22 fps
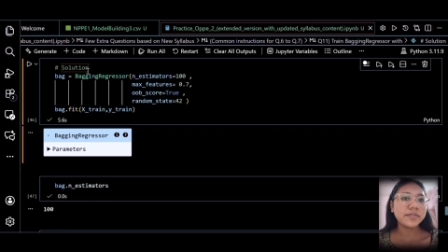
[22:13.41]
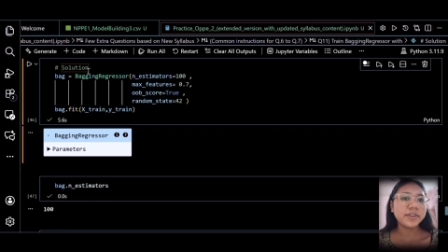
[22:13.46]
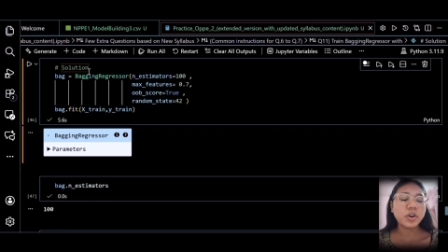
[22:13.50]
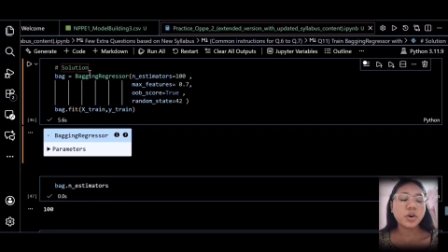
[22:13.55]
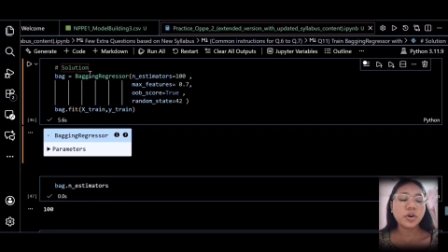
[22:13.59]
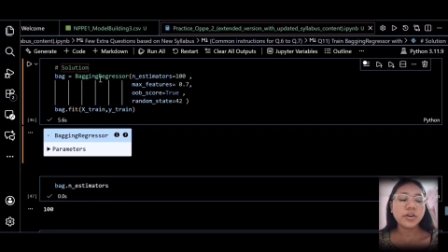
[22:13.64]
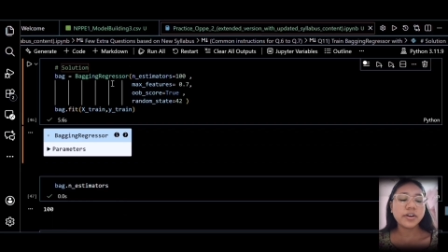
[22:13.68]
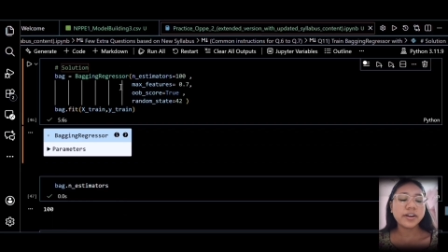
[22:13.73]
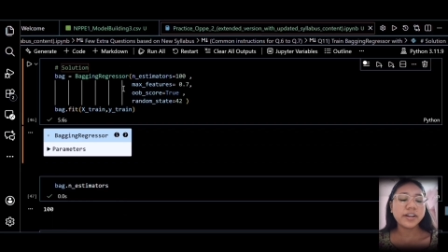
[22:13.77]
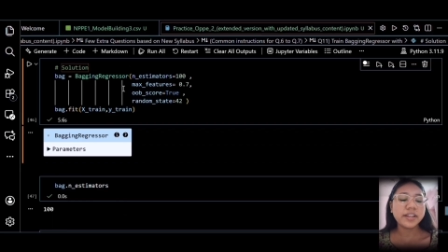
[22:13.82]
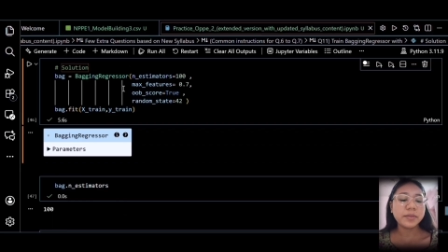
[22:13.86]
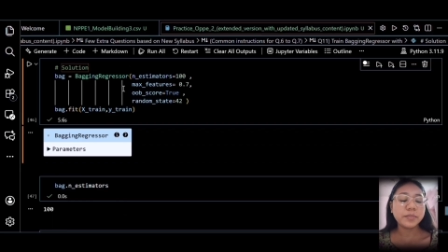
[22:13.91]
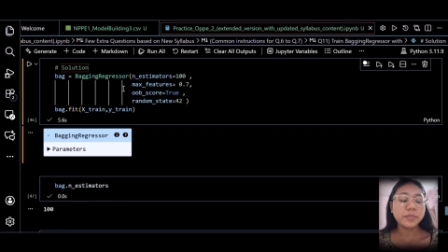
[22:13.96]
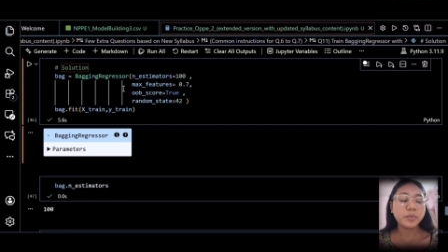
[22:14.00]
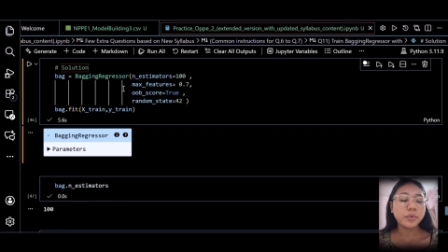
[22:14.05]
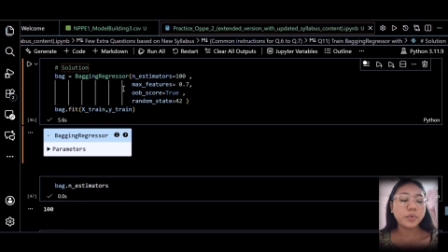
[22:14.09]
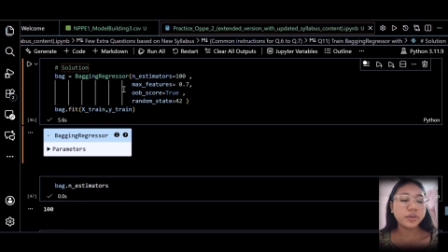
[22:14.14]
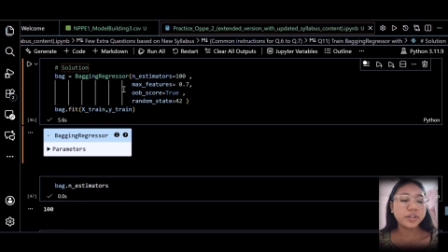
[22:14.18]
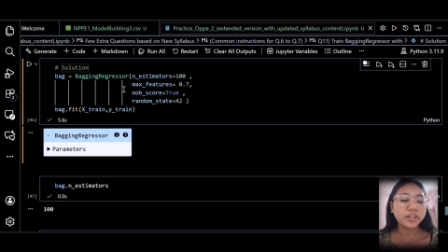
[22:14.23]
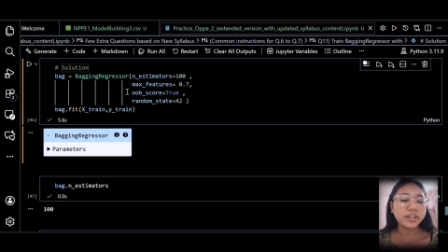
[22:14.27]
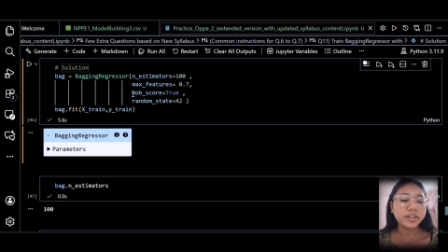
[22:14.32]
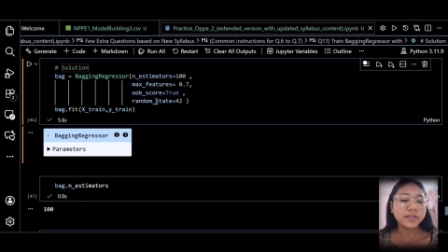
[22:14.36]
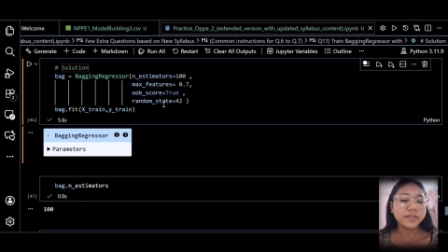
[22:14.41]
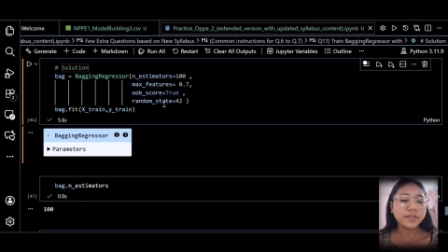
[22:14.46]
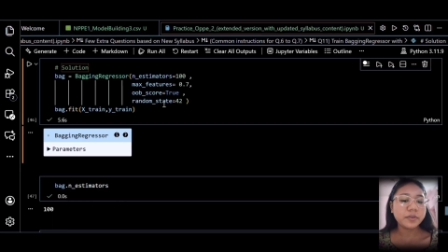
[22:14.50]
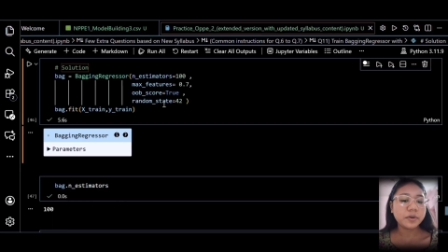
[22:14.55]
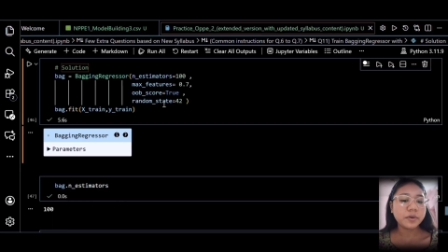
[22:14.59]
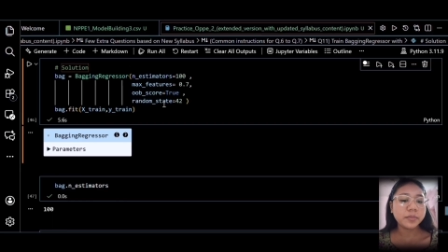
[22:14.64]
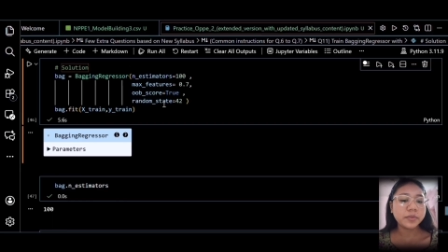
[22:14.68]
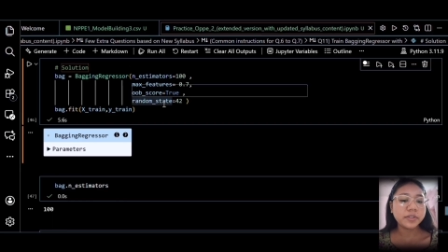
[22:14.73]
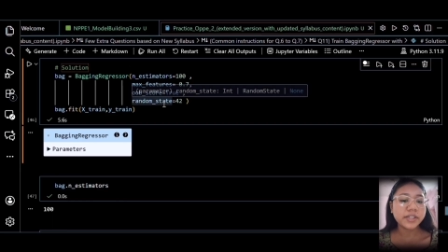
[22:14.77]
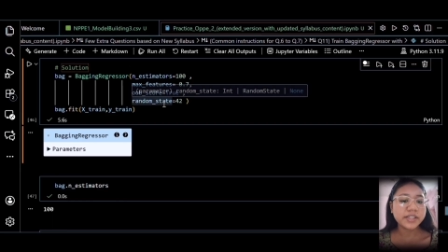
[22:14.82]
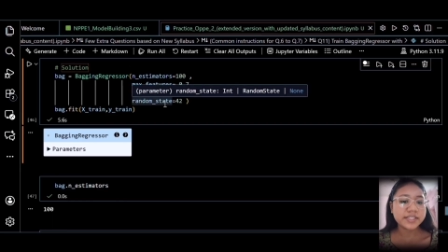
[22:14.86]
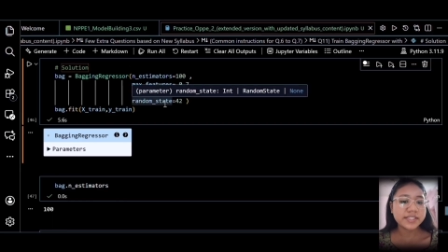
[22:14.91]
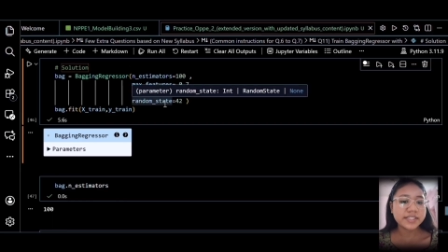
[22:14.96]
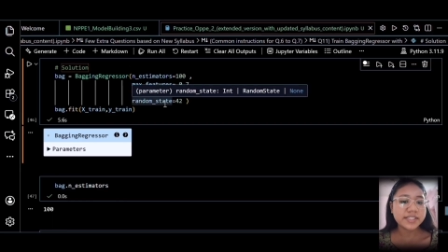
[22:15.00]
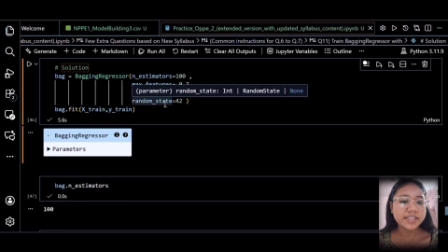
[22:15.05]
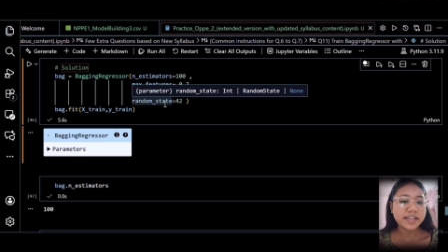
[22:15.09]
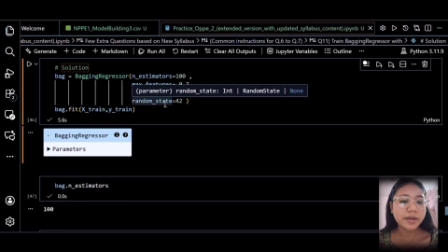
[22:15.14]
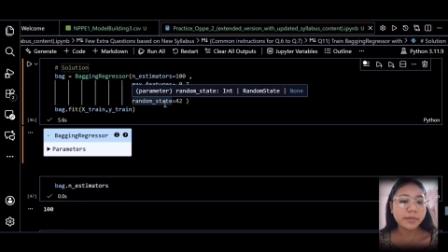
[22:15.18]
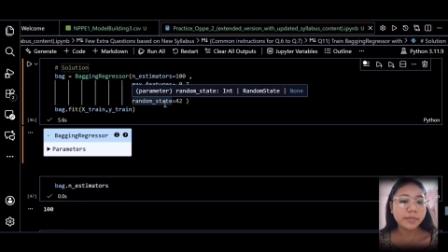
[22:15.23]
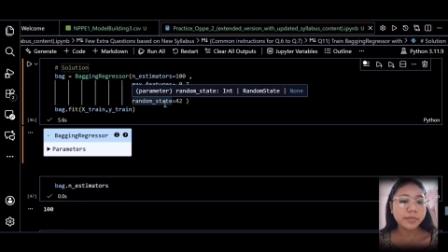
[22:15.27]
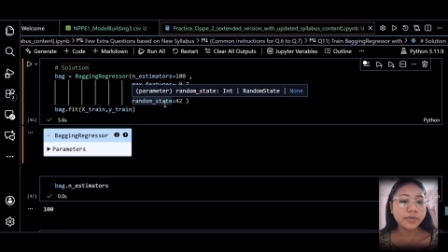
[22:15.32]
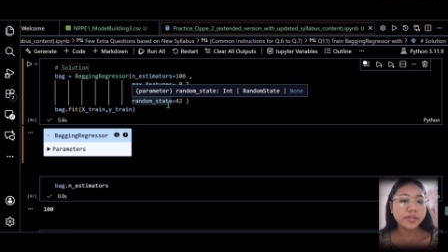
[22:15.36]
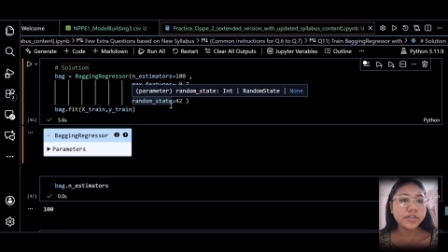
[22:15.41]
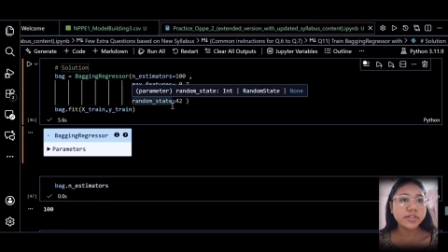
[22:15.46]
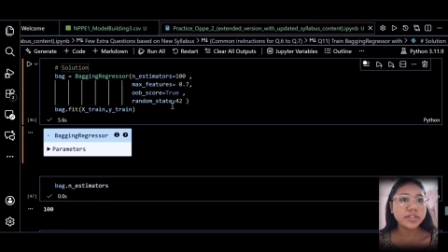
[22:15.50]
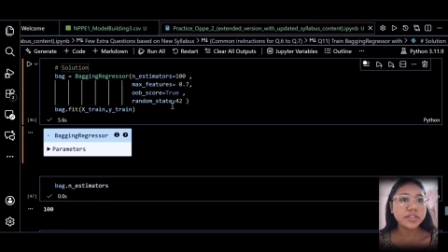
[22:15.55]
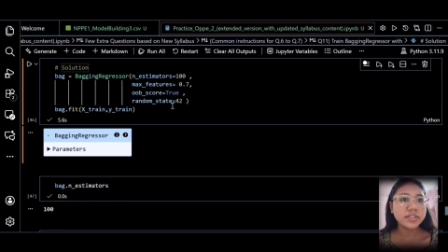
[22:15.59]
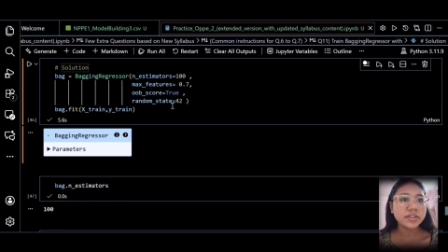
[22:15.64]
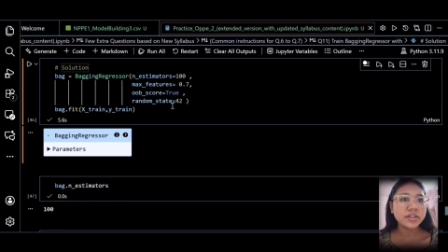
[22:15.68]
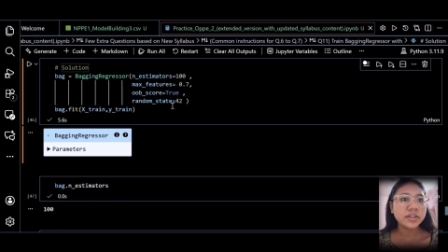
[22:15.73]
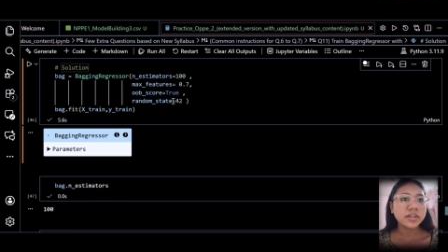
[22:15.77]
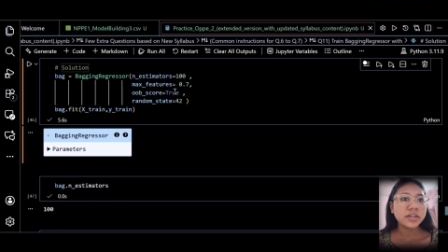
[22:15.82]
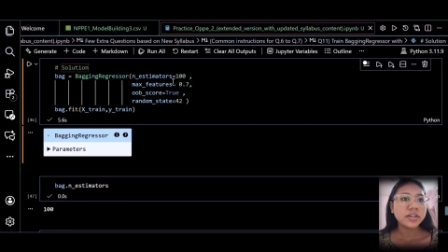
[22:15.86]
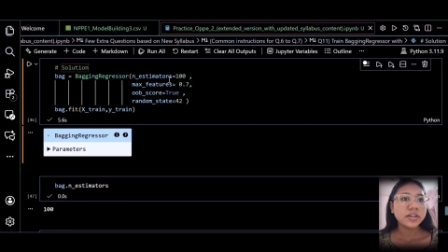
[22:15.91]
We already imported it from the ensembles.